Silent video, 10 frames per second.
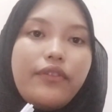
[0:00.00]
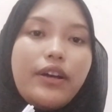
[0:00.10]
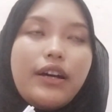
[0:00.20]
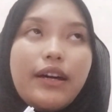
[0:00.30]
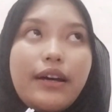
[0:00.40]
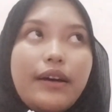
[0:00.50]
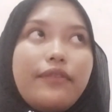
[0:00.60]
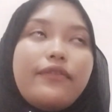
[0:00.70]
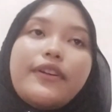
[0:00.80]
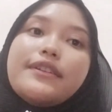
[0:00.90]

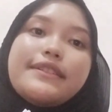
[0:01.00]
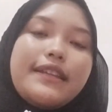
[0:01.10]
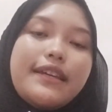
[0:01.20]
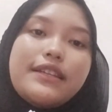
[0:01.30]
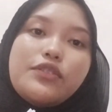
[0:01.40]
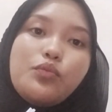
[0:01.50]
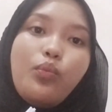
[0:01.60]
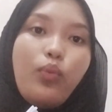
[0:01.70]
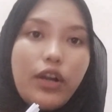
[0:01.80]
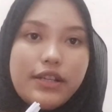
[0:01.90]
First is
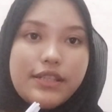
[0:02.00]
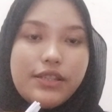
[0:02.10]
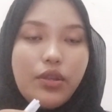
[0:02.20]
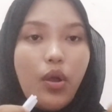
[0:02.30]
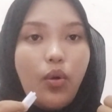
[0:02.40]
words.